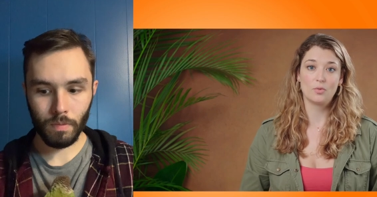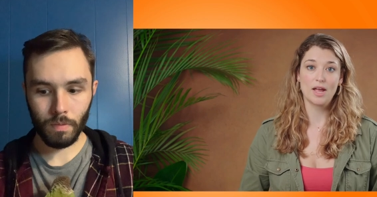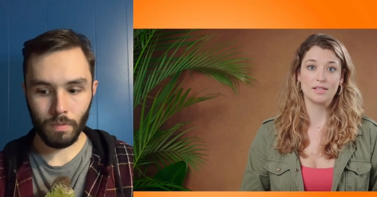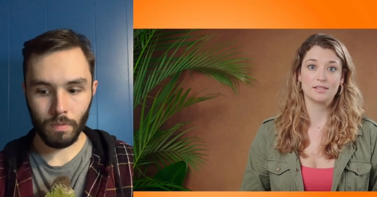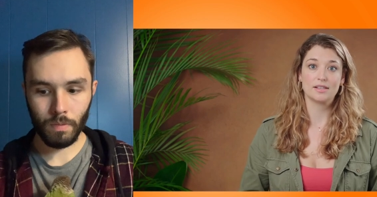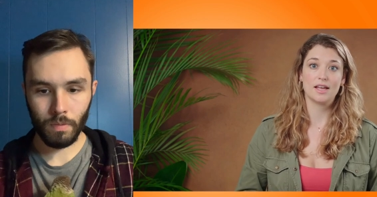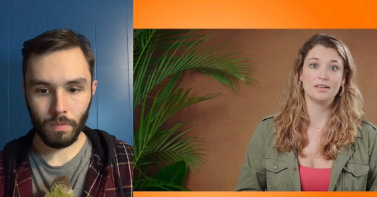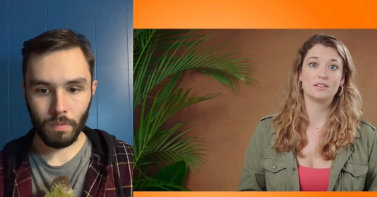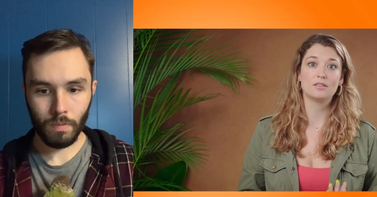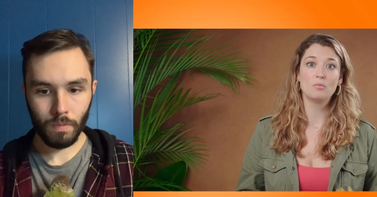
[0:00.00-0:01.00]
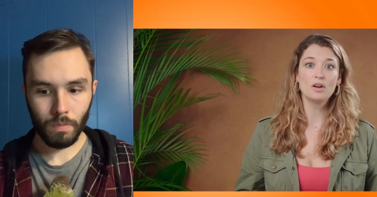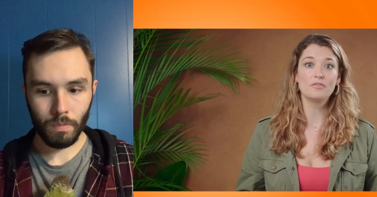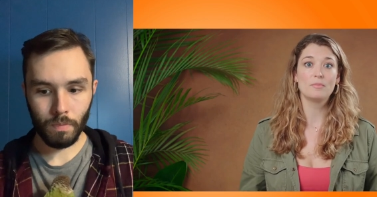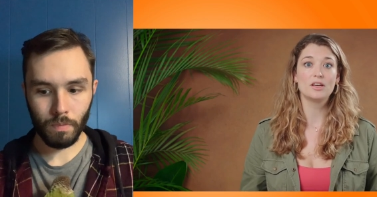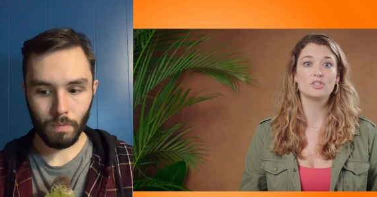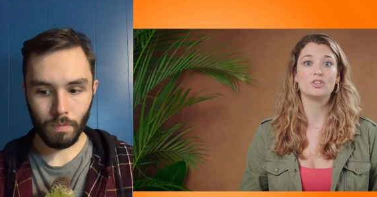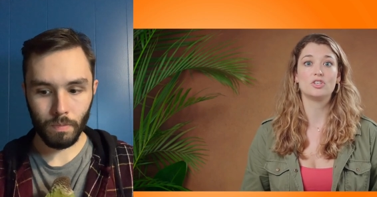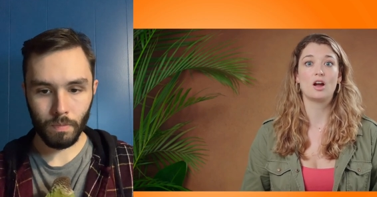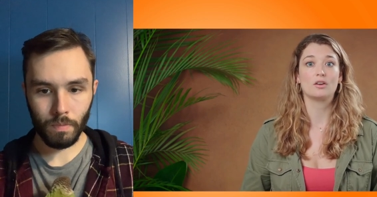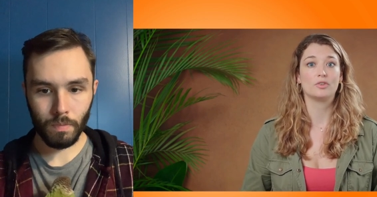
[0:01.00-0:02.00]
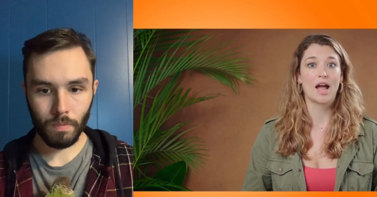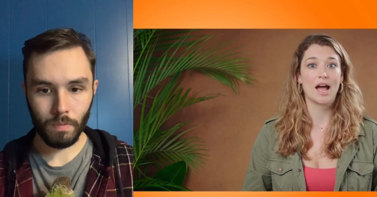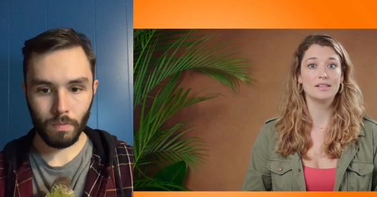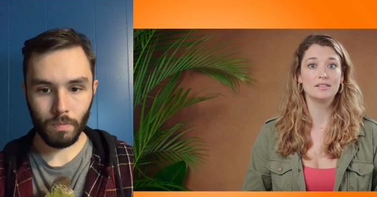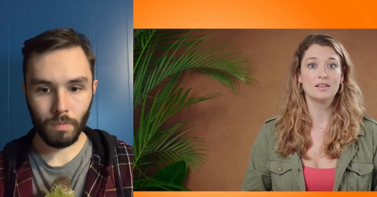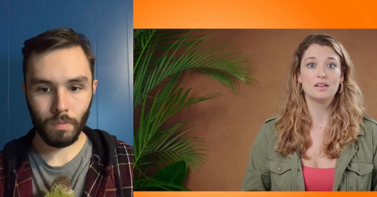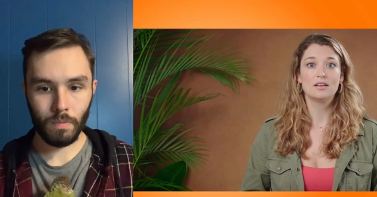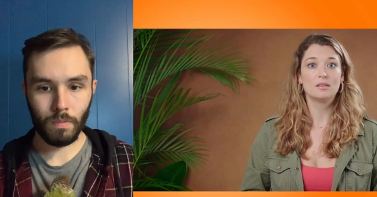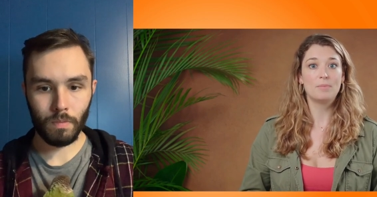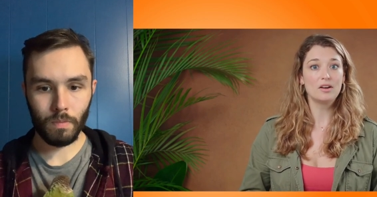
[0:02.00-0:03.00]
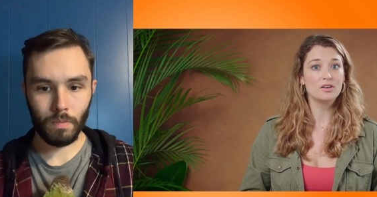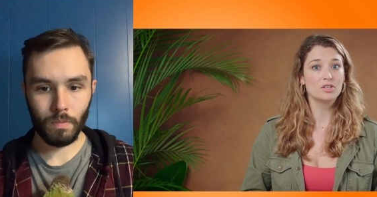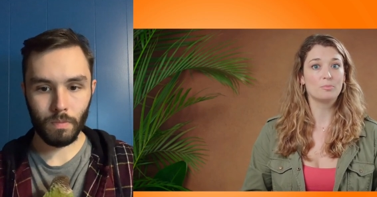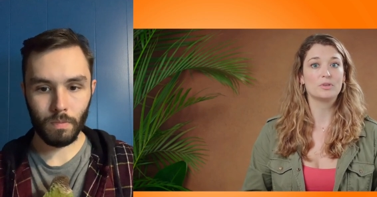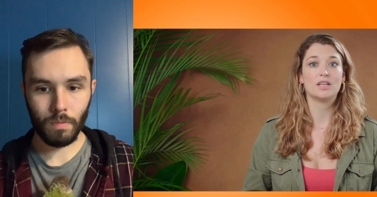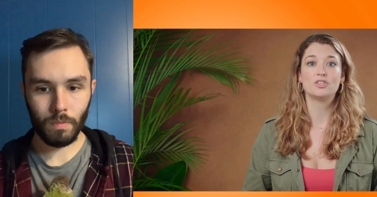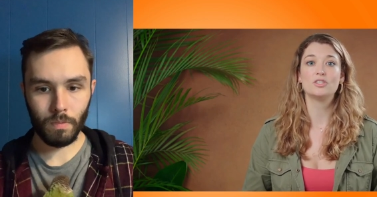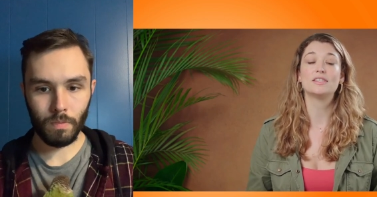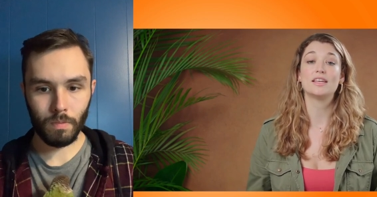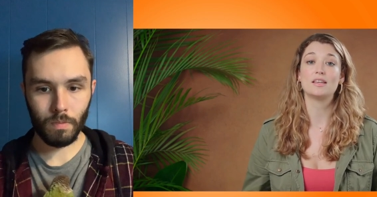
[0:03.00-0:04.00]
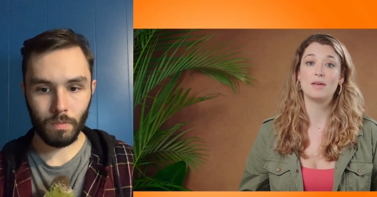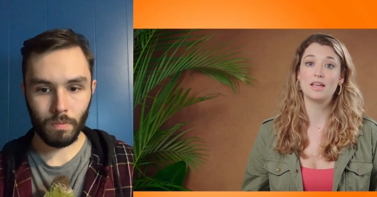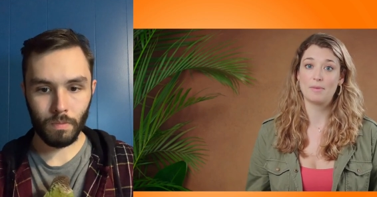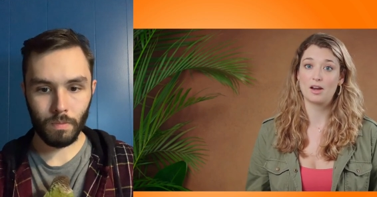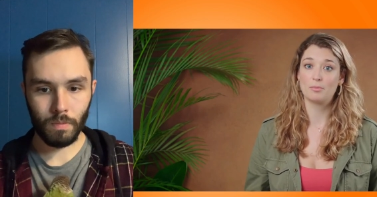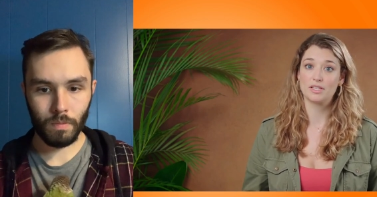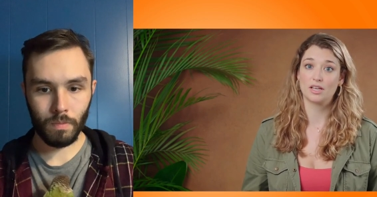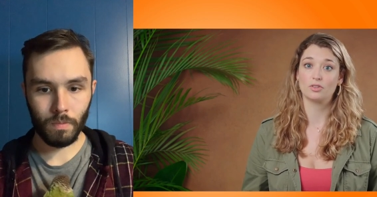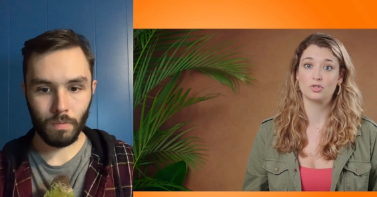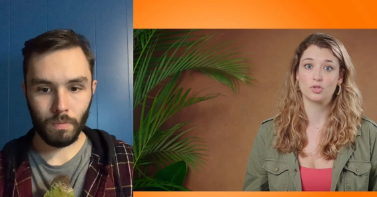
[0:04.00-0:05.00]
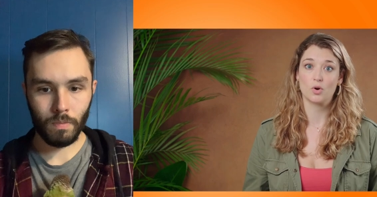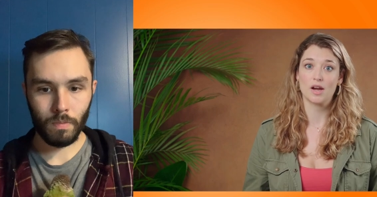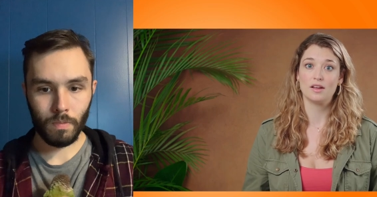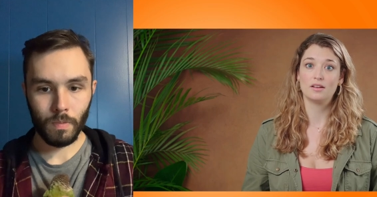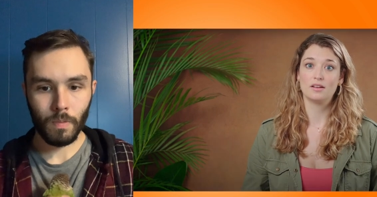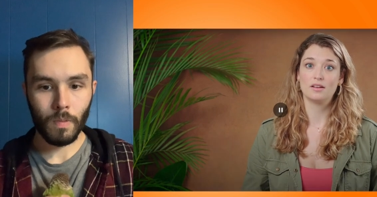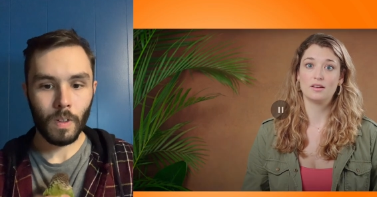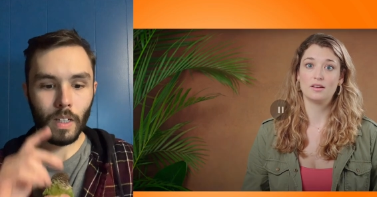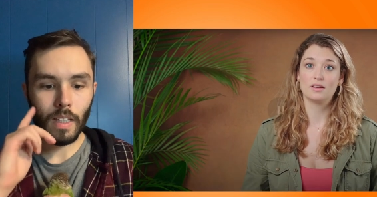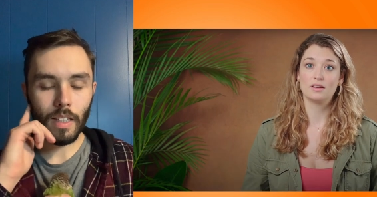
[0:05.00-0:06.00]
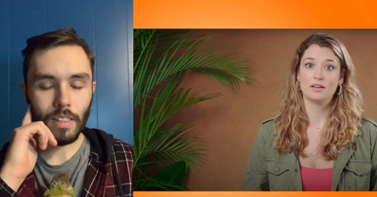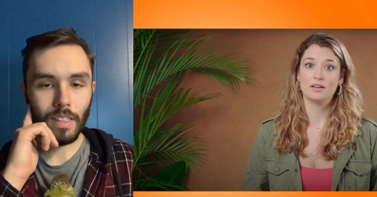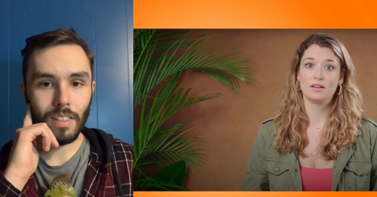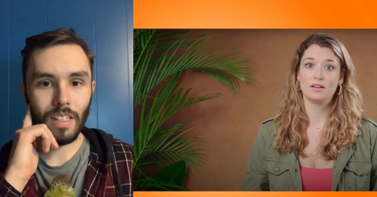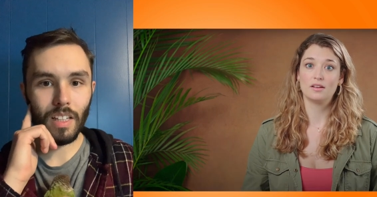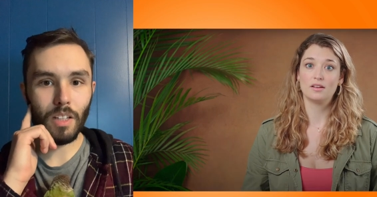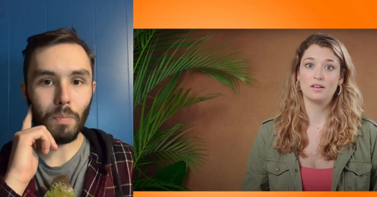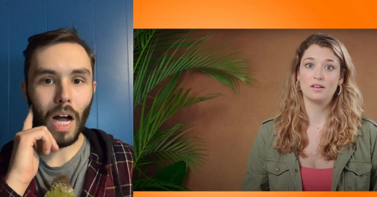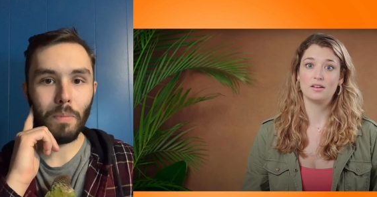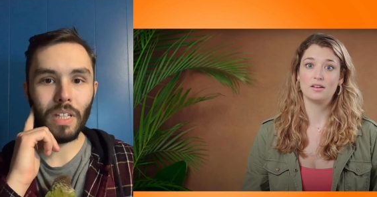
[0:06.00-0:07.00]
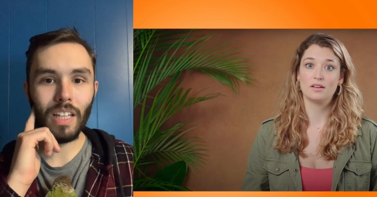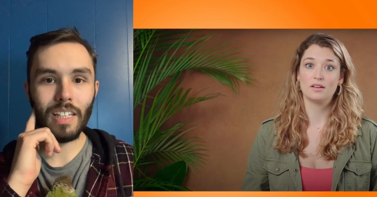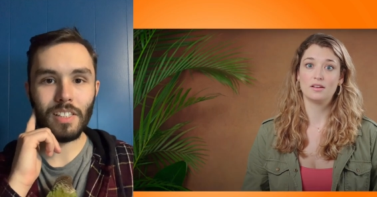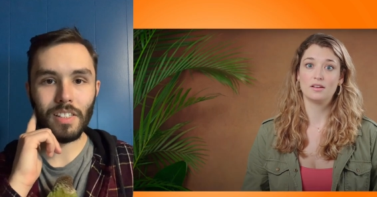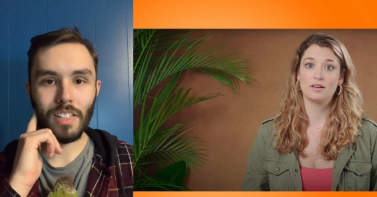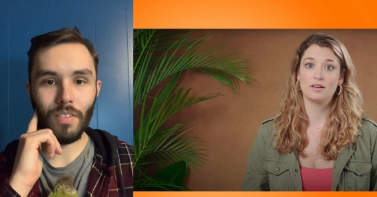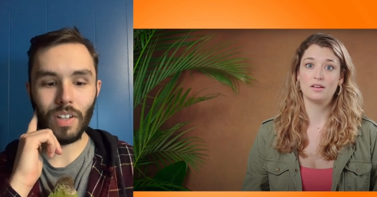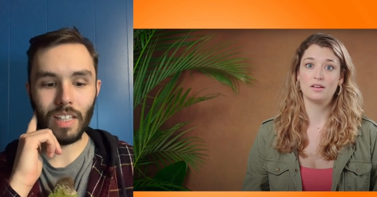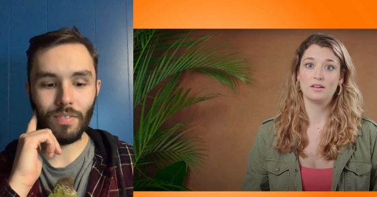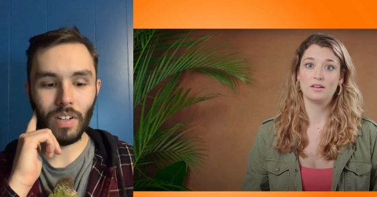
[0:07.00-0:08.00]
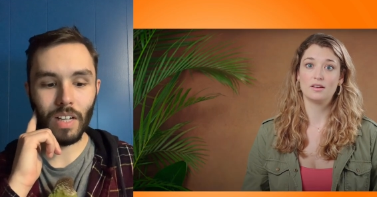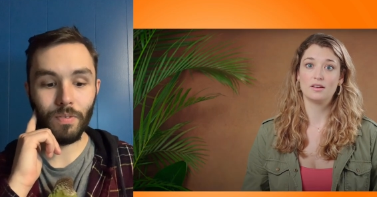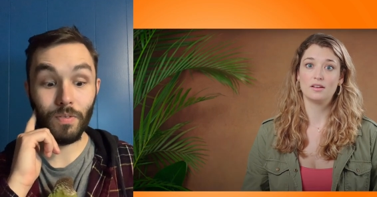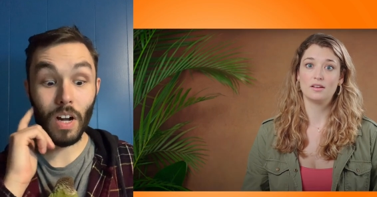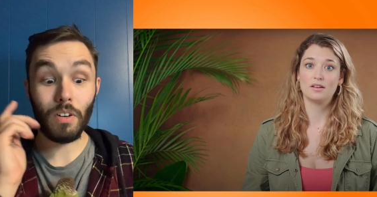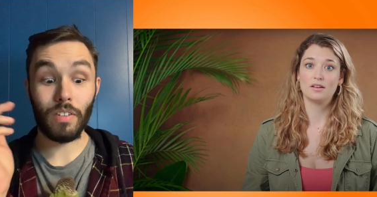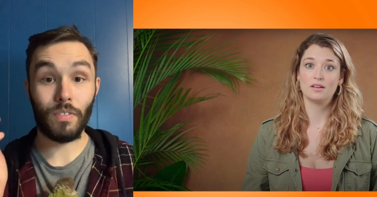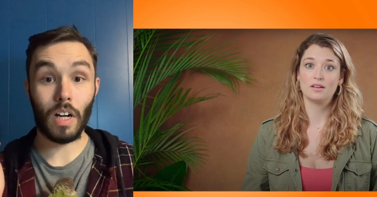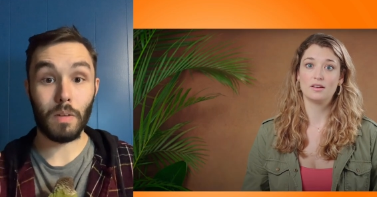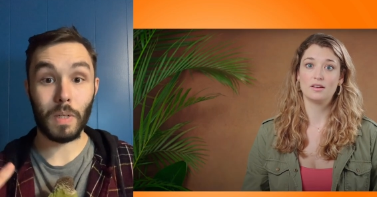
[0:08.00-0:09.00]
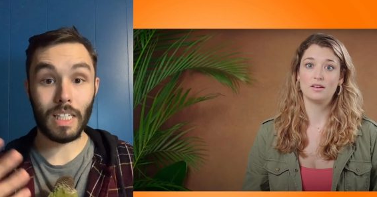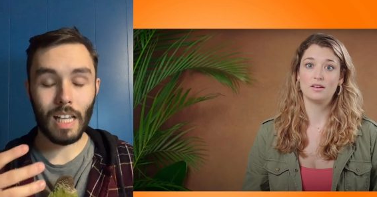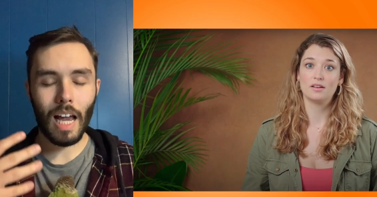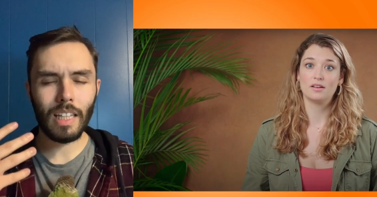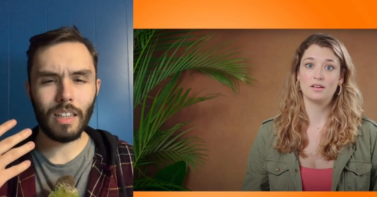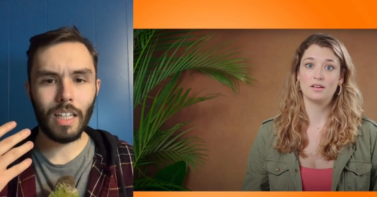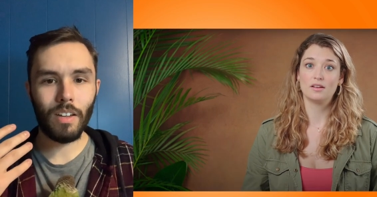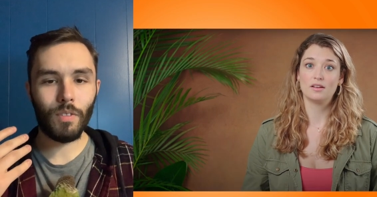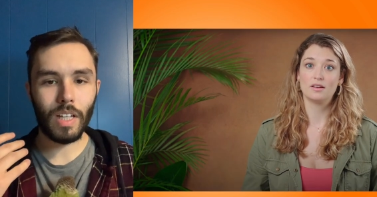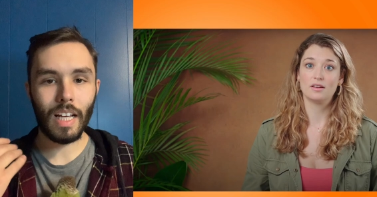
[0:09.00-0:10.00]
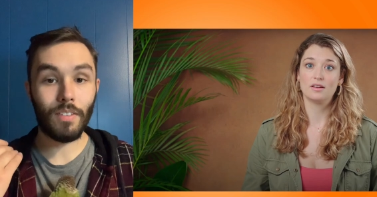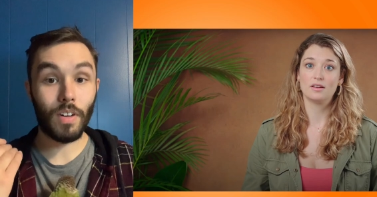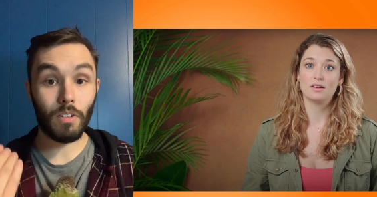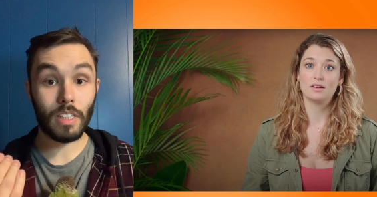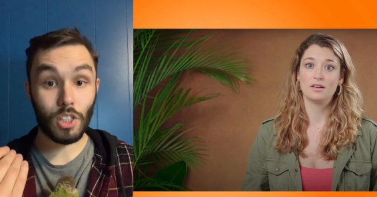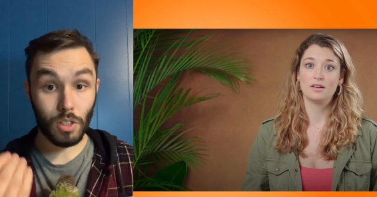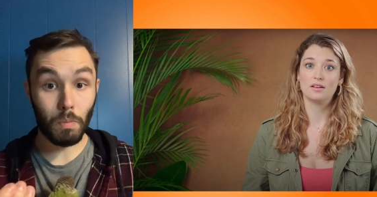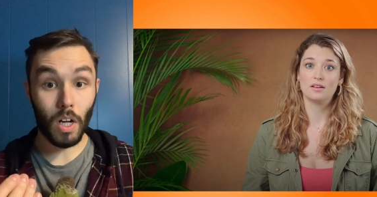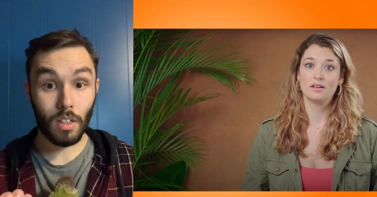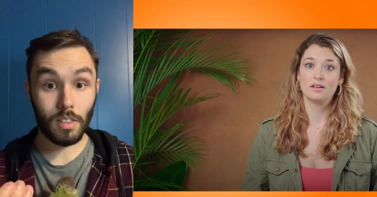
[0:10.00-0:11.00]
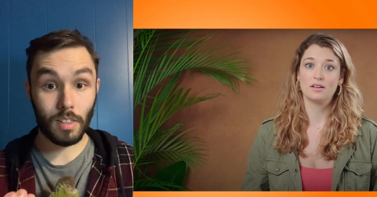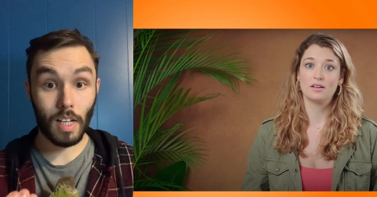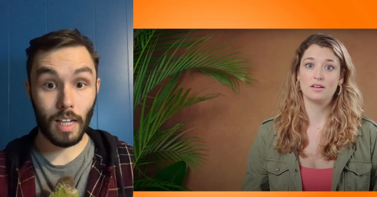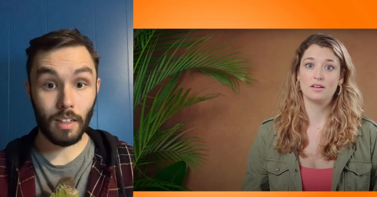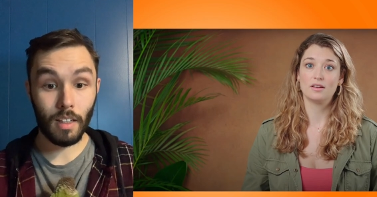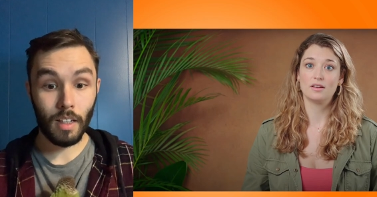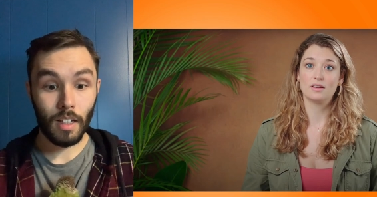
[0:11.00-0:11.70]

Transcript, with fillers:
Speaker 1: ways. And the more information a geographer has, the better interpretations they can make about a particular story.
Speaker 2: This is the, population stuff I find very fun because I live in a very small state.